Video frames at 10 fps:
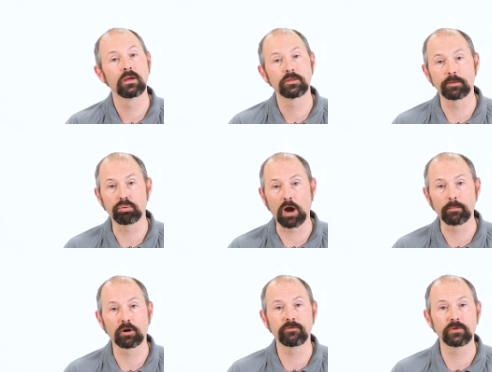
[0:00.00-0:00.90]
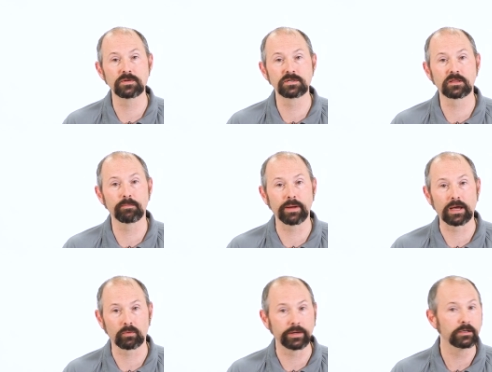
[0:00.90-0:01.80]
the primary fuses at the
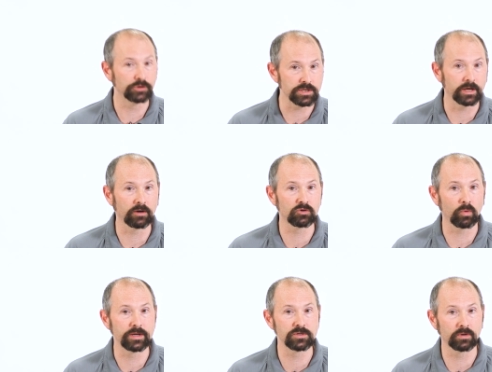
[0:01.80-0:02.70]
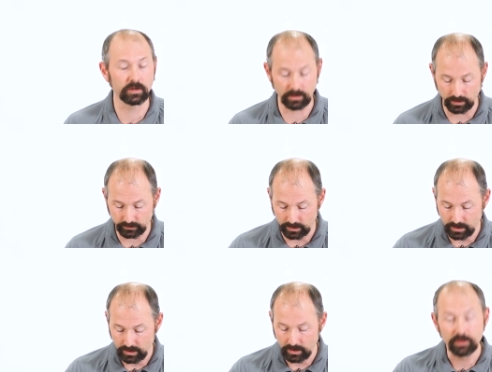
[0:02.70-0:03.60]
battery, just like our 20-circuit kit,
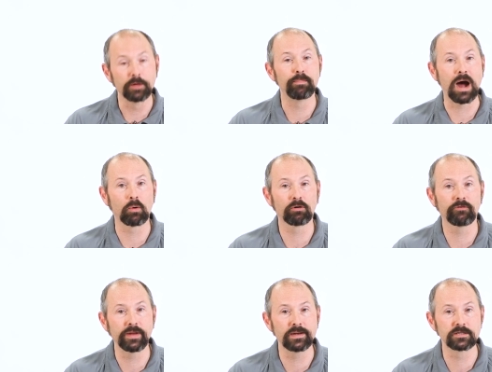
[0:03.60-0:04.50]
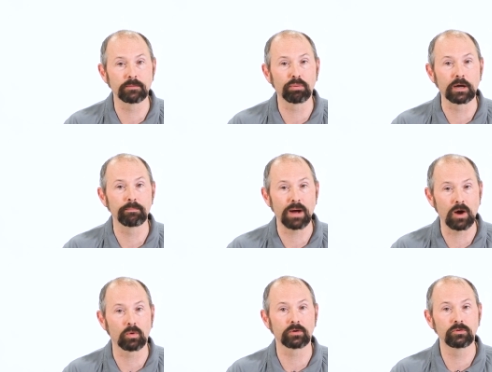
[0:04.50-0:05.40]
the power feeds that bring
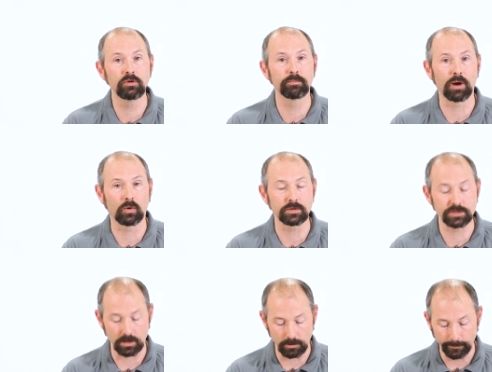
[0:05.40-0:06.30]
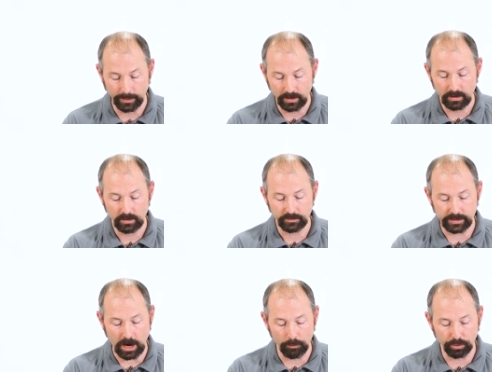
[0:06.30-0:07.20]
power to the power cell,
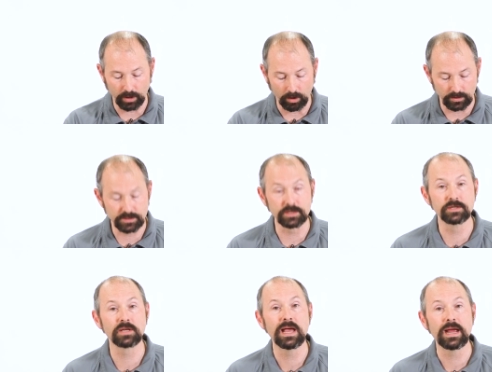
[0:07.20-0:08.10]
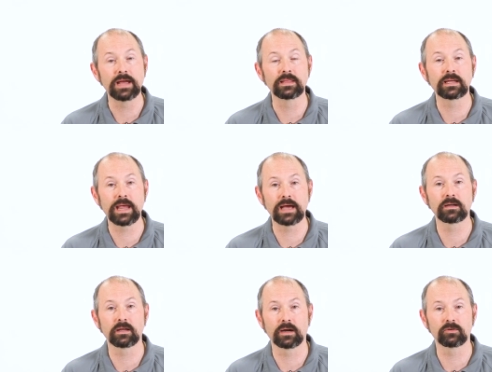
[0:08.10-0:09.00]
the output harnesses, and the CAN
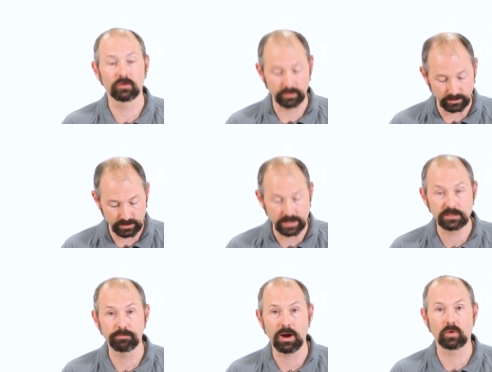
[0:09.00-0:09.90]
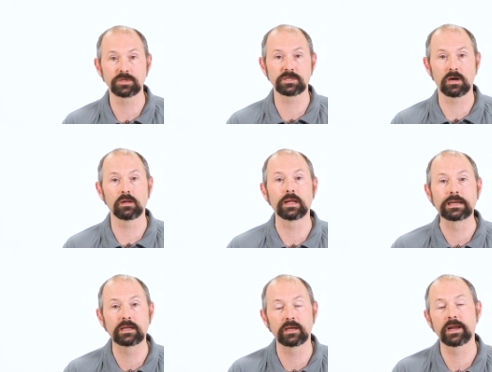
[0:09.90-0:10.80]
connector that takes the power cell
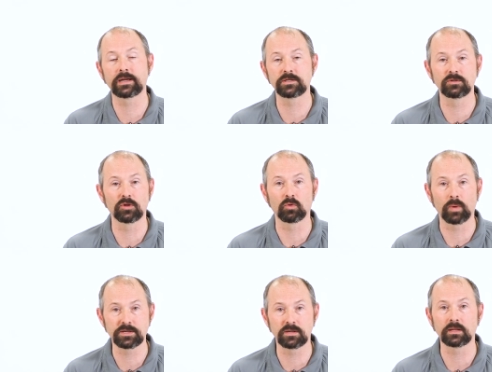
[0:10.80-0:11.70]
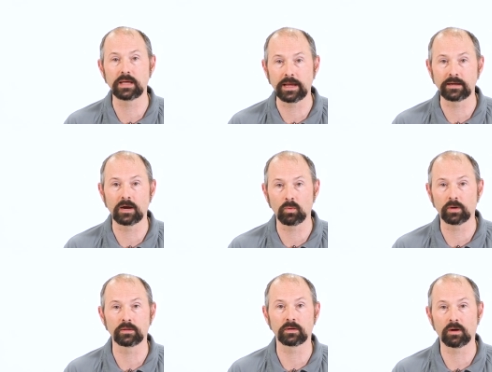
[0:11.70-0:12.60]
and connects it to the rest of the CAN network
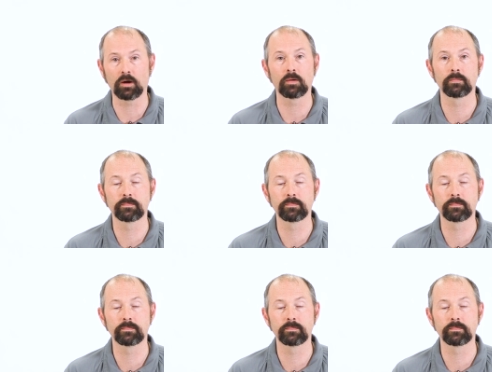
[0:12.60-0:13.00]
in the car.